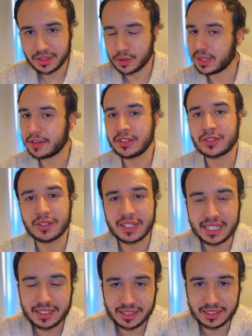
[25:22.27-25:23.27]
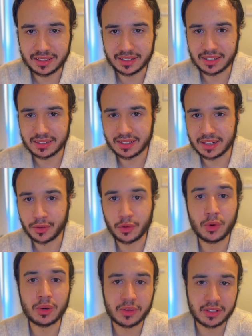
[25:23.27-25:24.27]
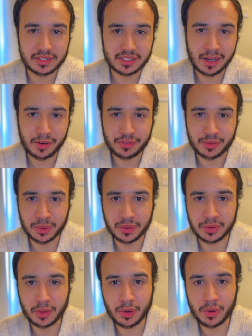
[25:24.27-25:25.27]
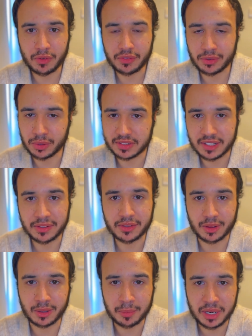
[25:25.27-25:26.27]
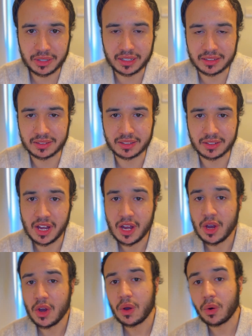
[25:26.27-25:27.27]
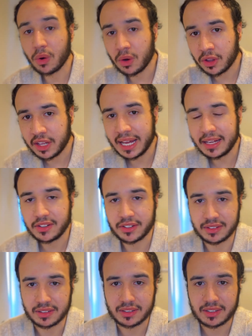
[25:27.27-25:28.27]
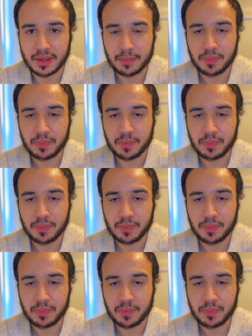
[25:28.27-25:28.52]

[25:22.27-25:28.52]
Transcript: You never saw the Indians as that, nor the South or North or Central Americans, or the Asians.